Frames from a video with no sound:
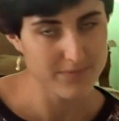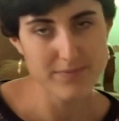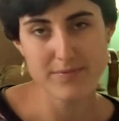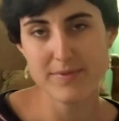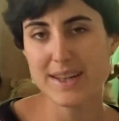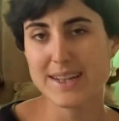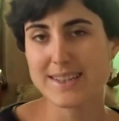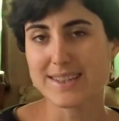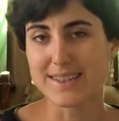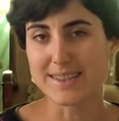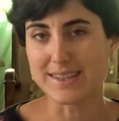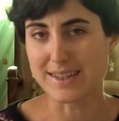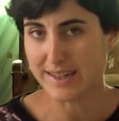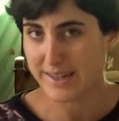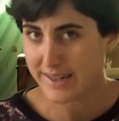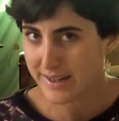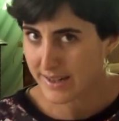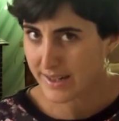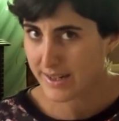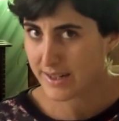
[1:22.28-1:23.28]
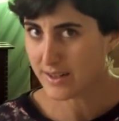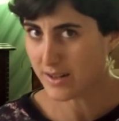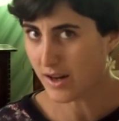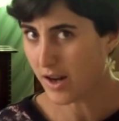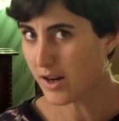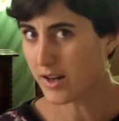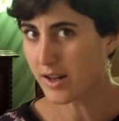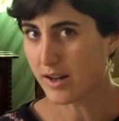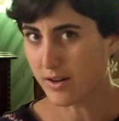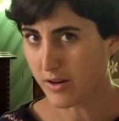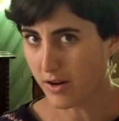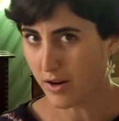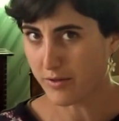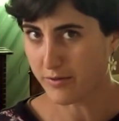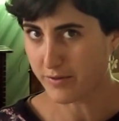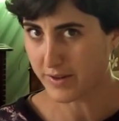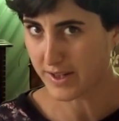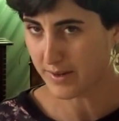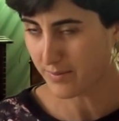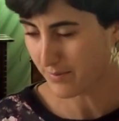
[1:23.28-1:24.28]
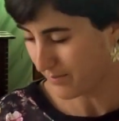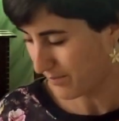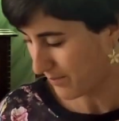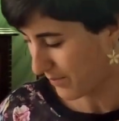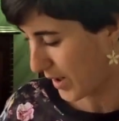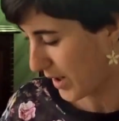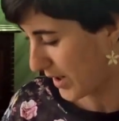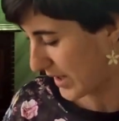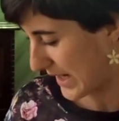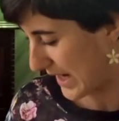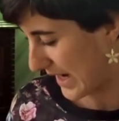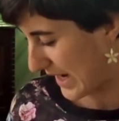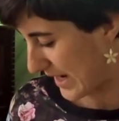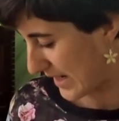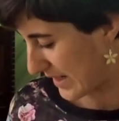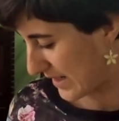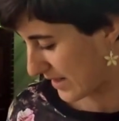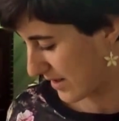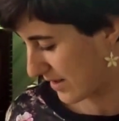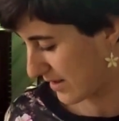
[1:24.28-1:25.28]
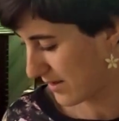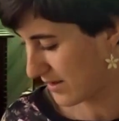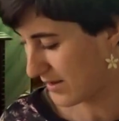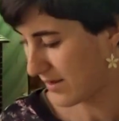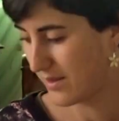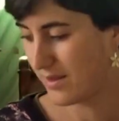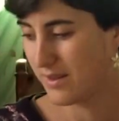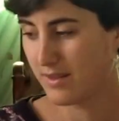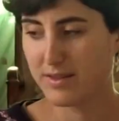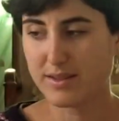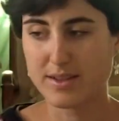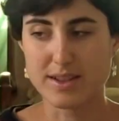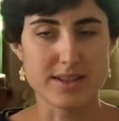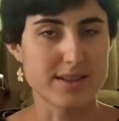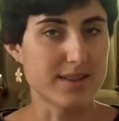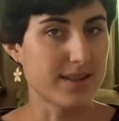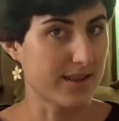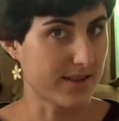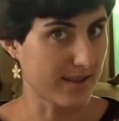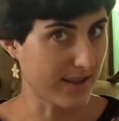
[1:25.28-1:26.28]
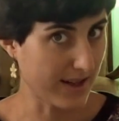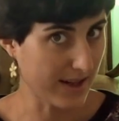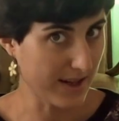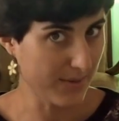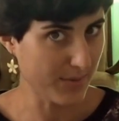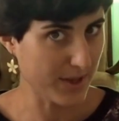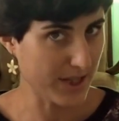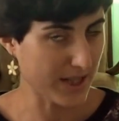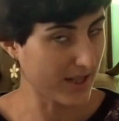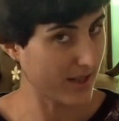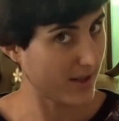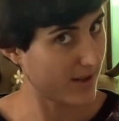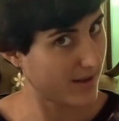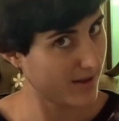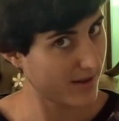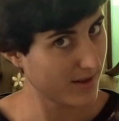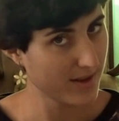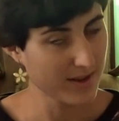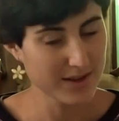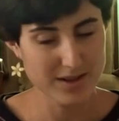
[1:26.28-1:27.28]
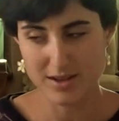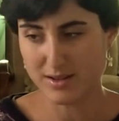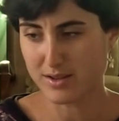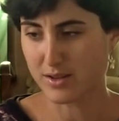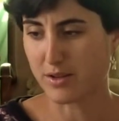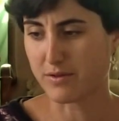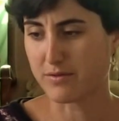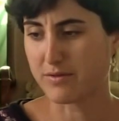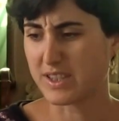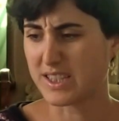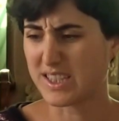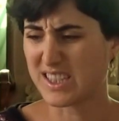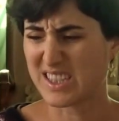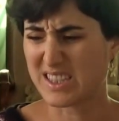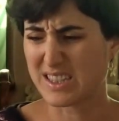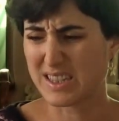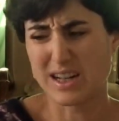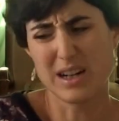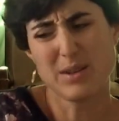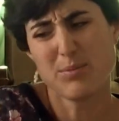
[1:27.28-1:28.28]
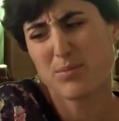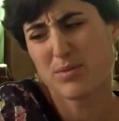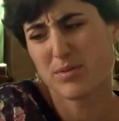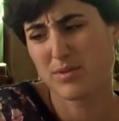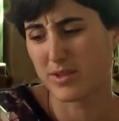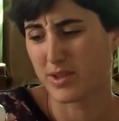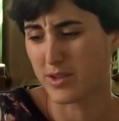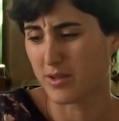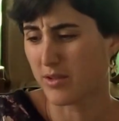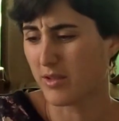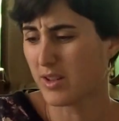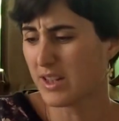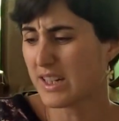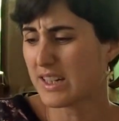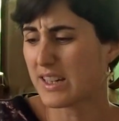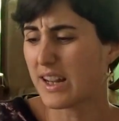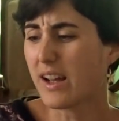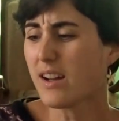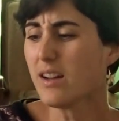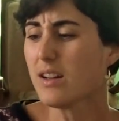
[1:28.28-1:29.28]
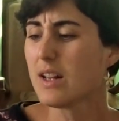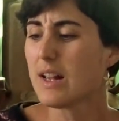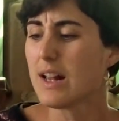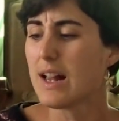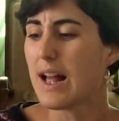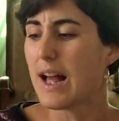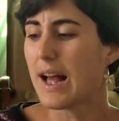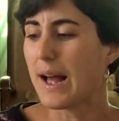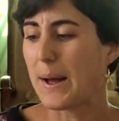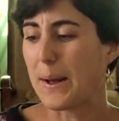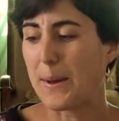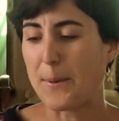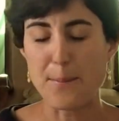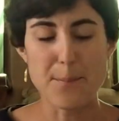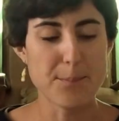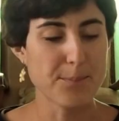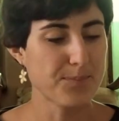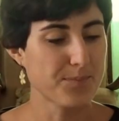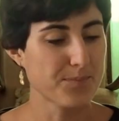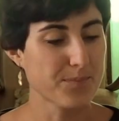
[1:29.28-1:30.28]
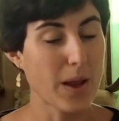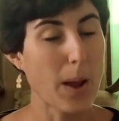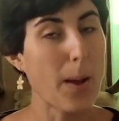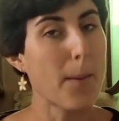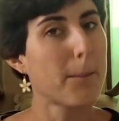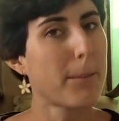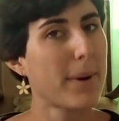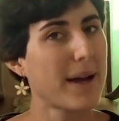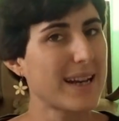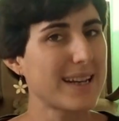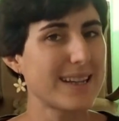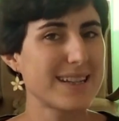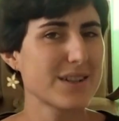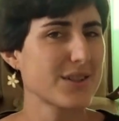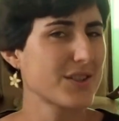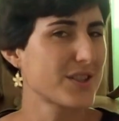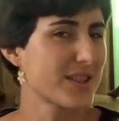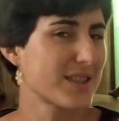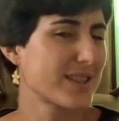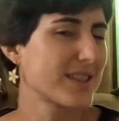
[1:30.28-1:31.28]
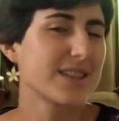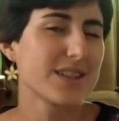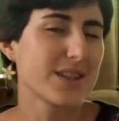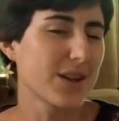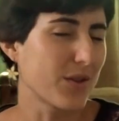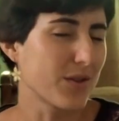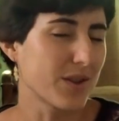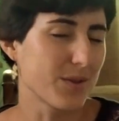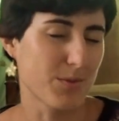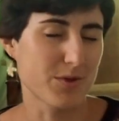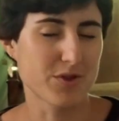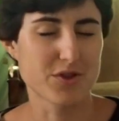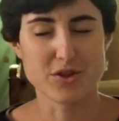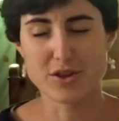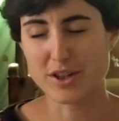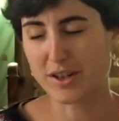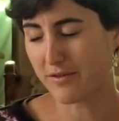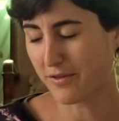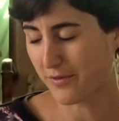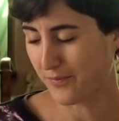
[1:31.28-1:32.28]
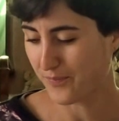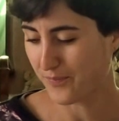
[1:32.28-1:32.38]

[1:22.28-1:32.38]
this is clearly not a coffee pot, and this is an empty coffee cup, you call it, yeah? But they're just, demonstrative.